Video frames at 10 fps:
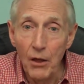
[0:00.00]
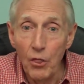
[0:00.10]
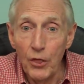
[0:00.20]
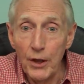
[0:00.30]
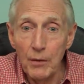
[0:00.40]

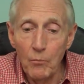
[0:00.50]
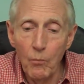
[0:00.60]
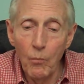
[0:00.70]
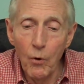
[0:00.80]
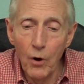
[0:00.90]
The
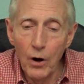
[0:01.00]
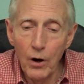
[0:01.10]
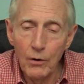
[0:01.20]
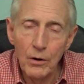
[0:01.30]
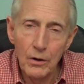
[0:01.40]

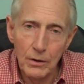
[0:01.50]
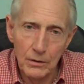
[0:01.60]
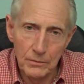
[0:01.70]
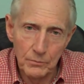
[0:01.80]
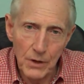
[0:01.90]
more
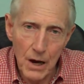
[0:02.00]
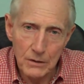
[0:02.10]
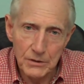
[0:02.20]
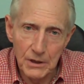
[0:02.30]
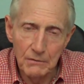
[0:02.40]

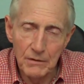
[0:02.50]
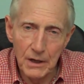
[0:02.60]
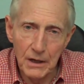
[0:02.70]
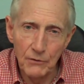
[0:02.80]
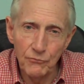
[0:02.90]
toxic
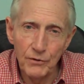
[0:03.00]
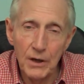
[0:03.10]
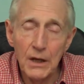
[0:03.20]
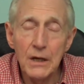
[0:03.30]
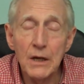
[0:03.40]
things
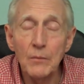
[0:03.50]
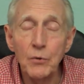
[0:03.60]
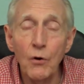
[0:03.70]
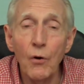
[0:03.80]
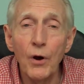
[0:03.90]
end up
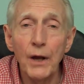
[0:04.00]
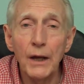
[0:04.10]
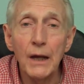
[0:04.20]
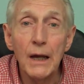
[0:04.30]
going